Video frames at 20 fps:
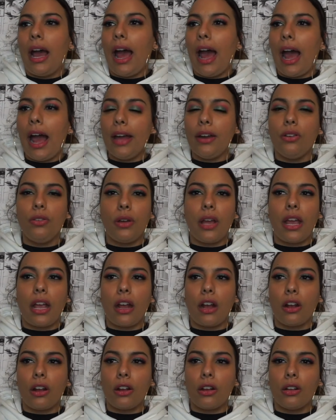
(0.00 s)
I don't
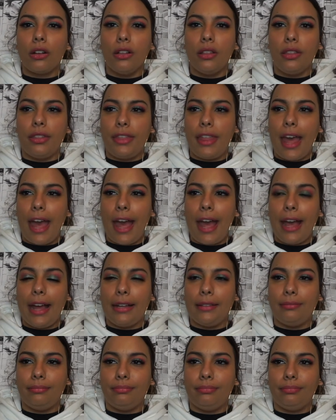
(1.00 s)
care
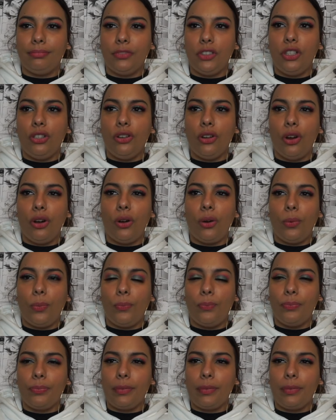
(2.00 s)
that, you know,